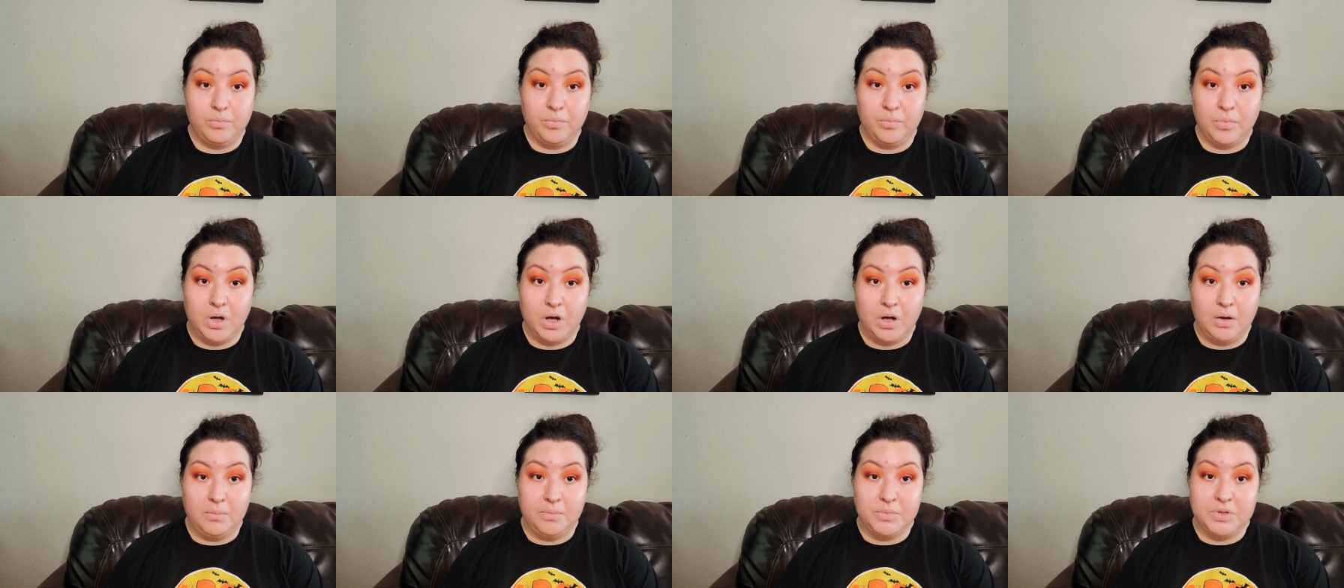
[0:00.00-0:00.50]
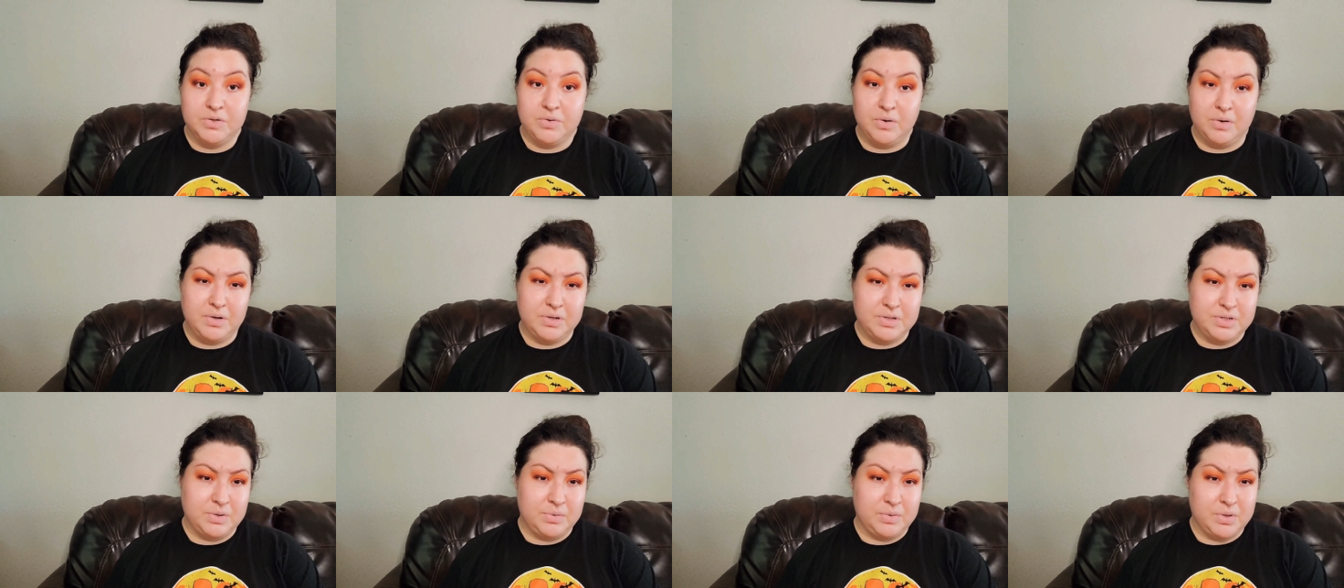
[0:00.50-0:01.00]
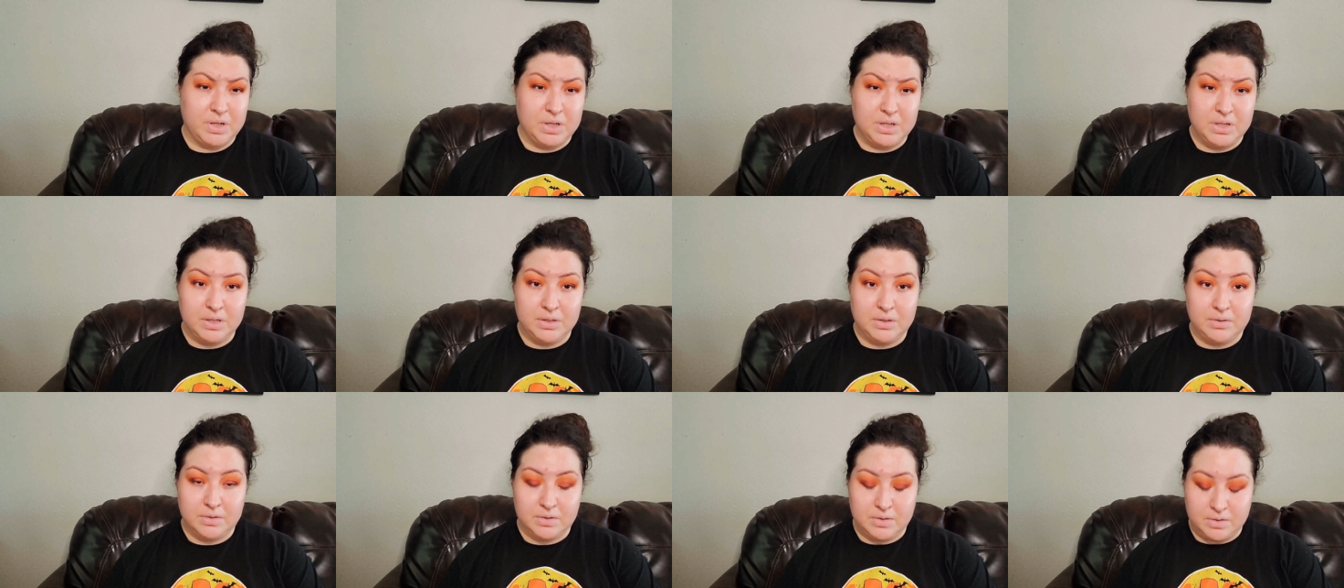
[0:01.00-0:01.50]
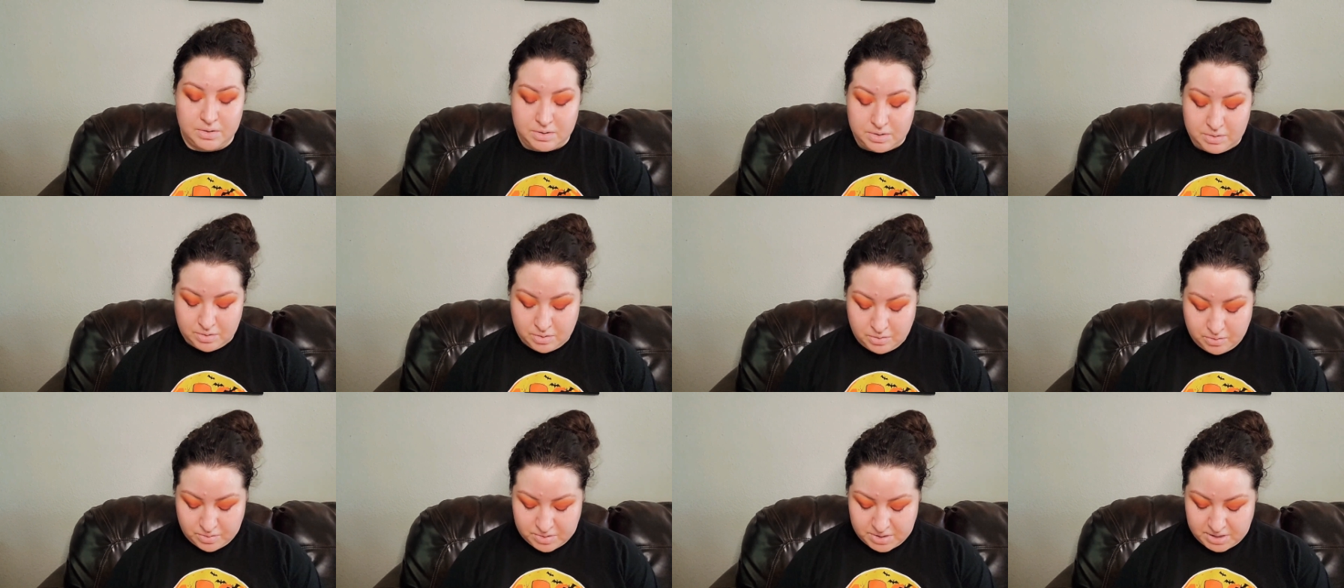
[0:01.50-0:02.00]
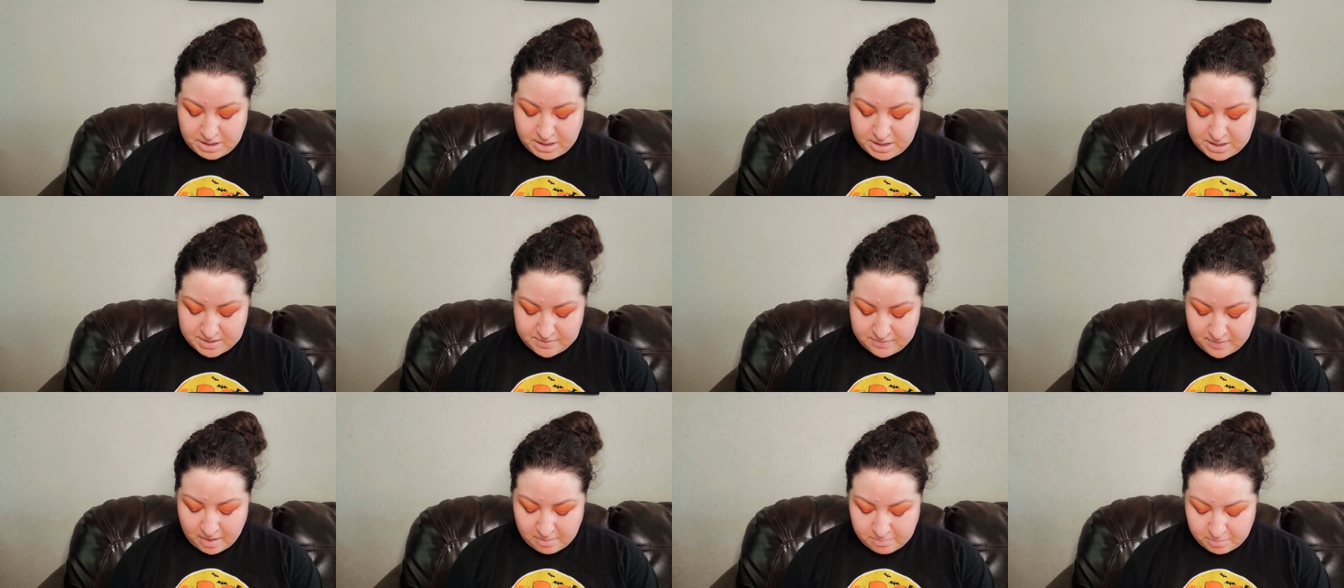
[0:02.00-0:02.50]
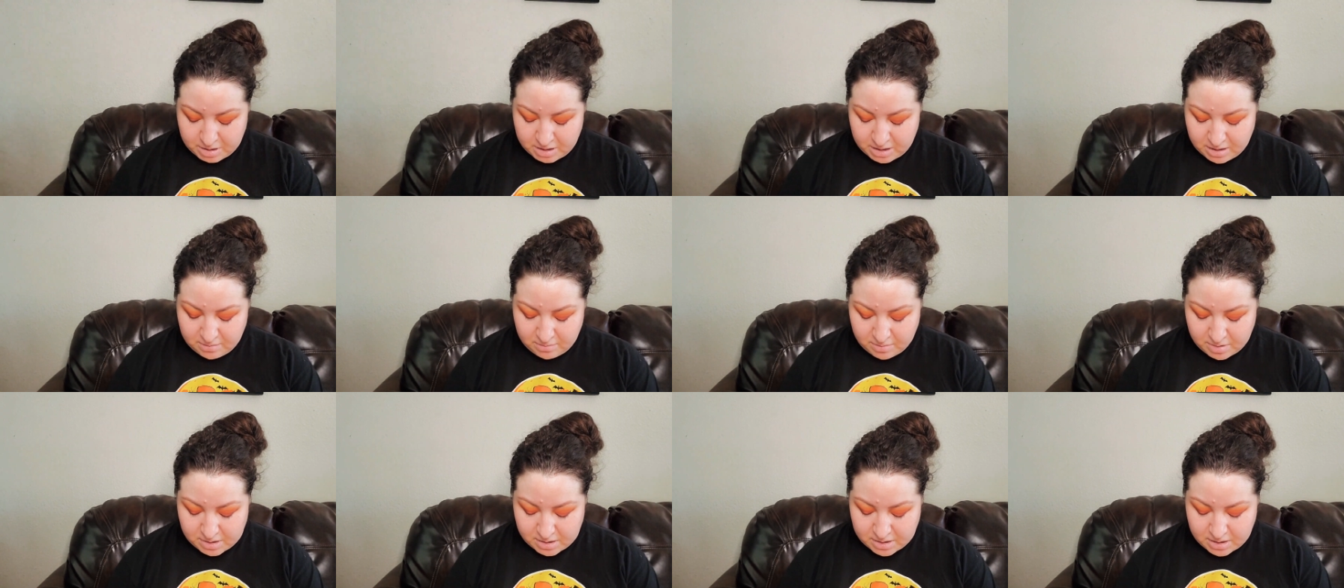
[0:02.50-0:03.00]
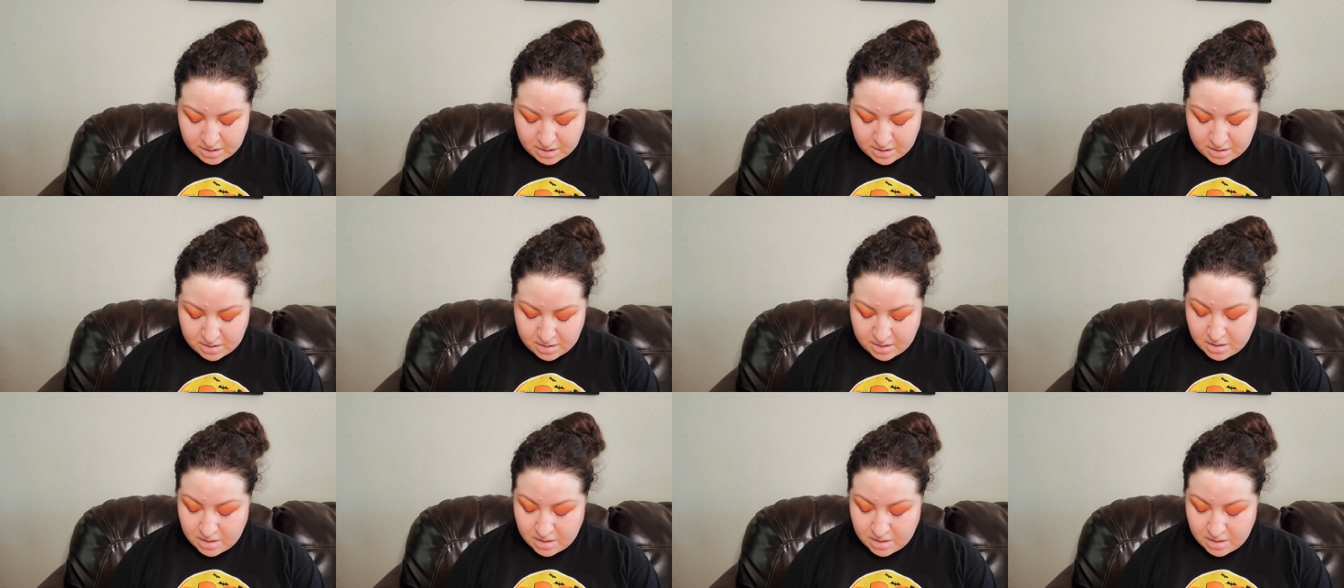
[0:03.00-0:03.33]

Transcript: um, to Arizona to go see his family and whatnot.